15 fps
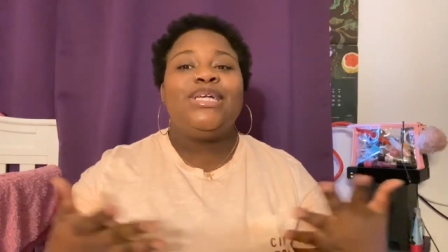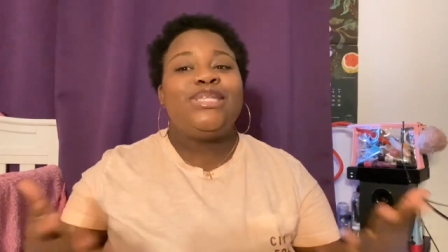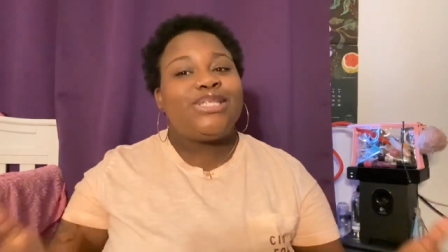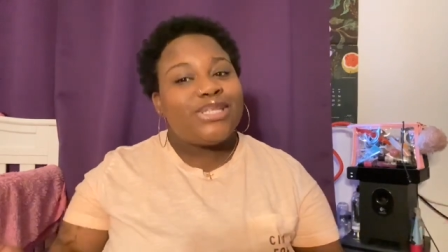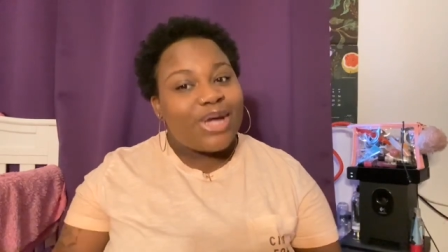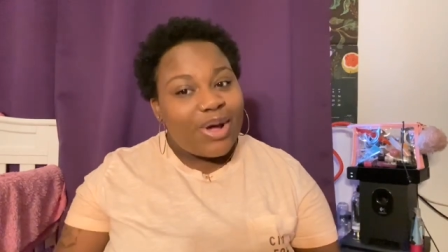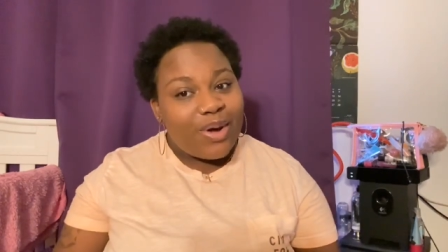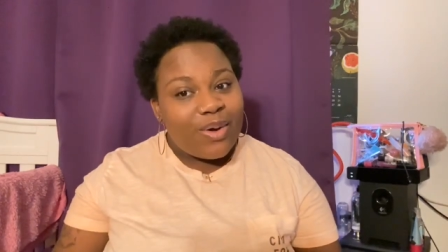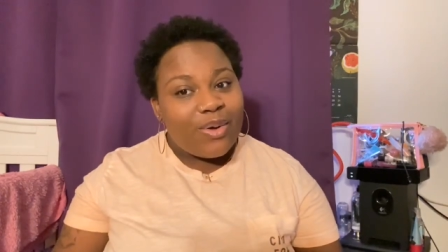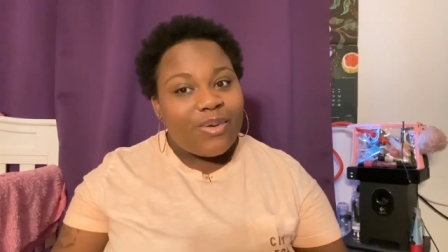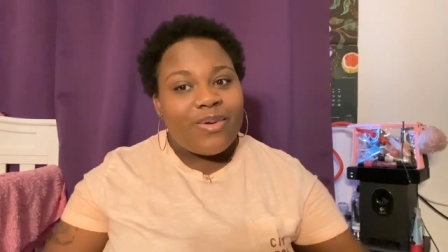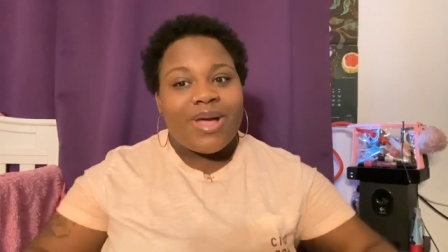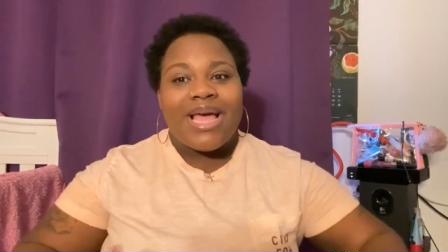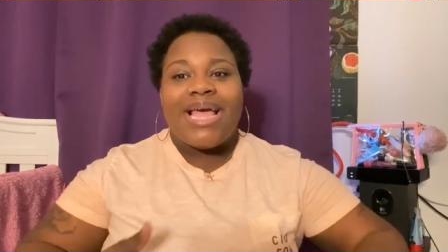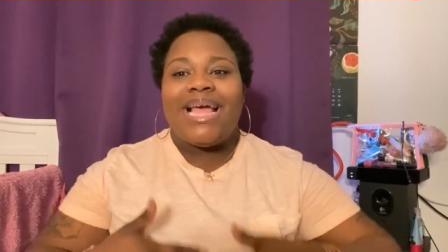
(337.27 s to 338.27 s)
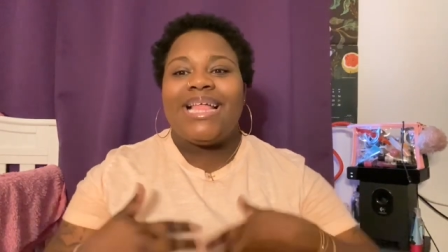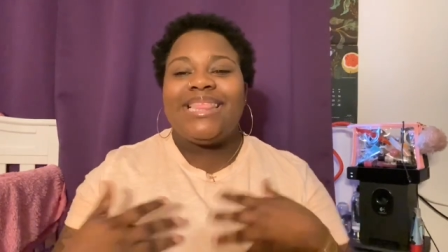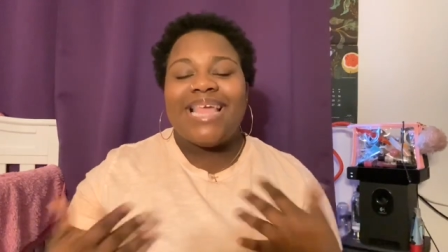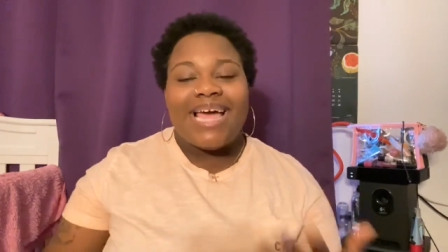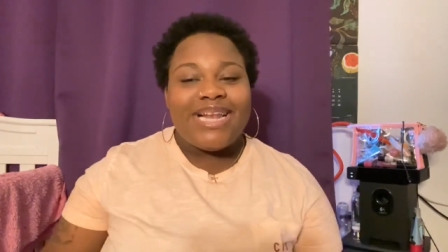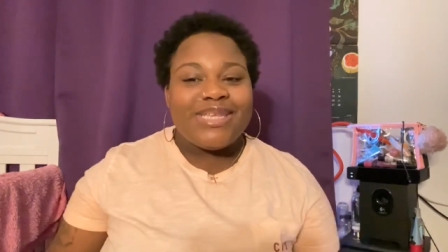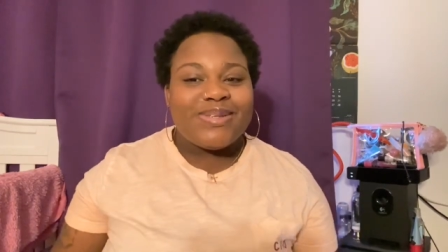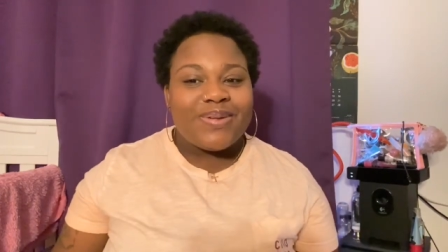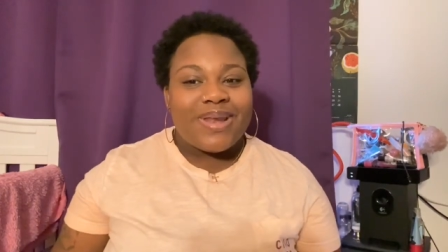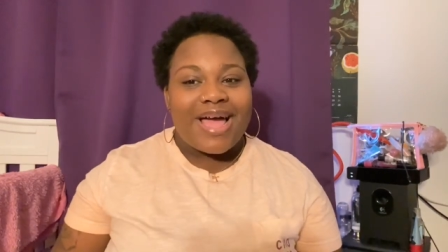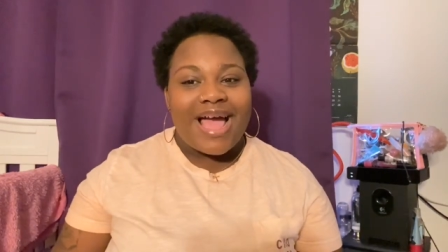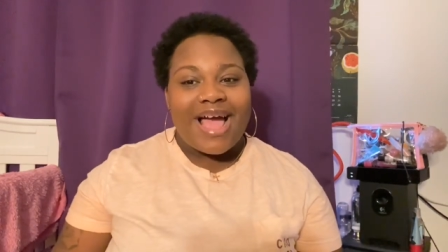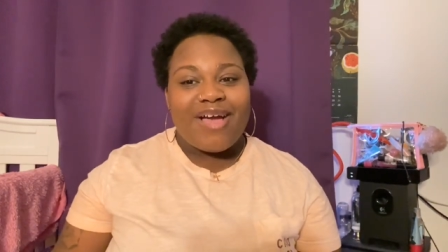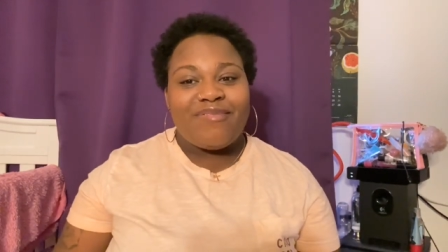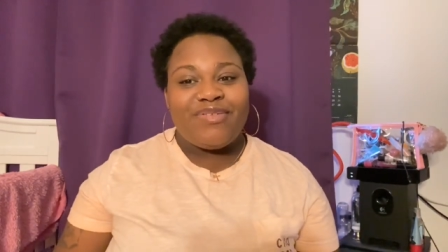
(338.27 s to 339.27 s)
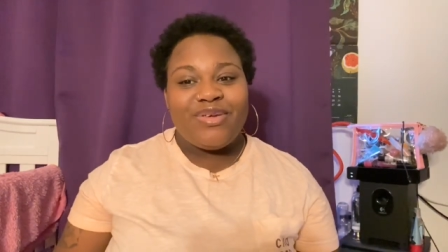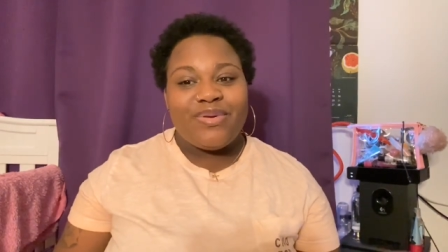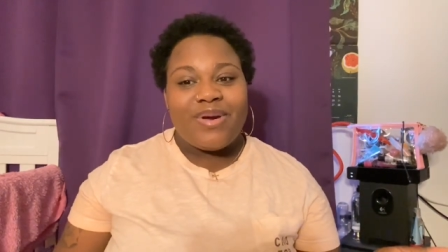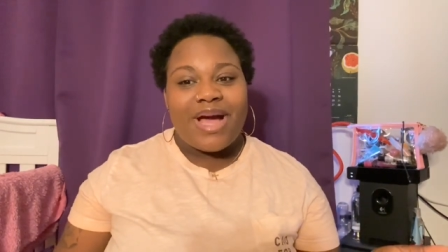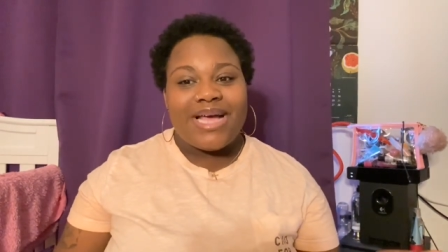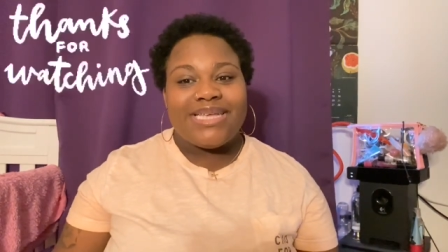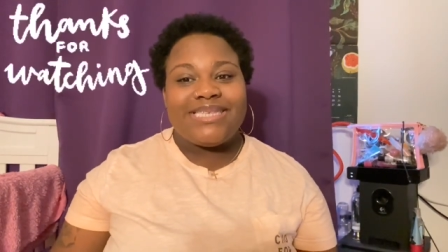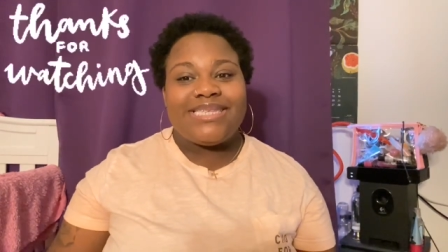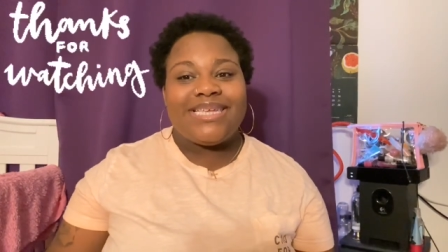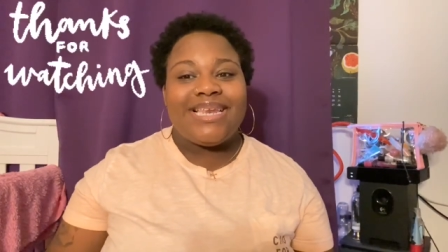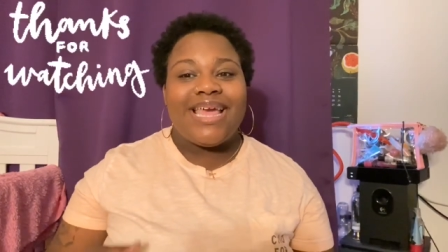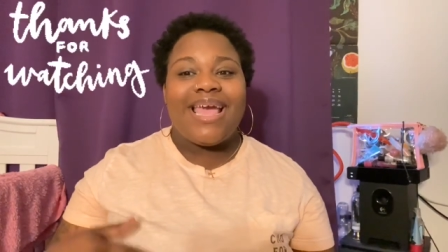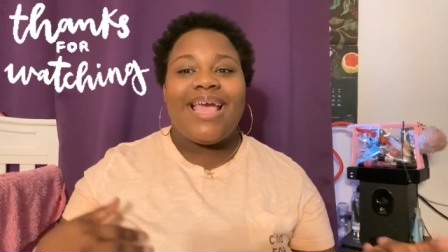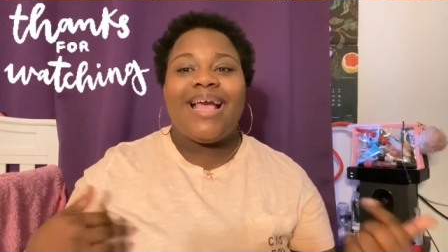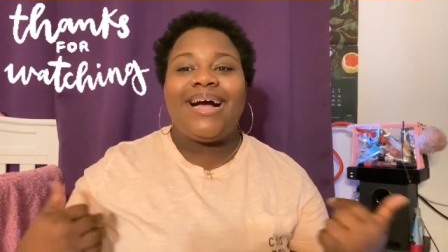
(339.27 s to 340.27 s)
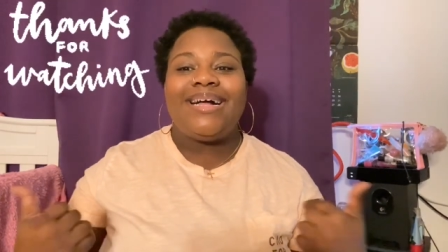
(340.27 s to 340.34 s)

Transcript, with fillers: So that is all I have for you guys today.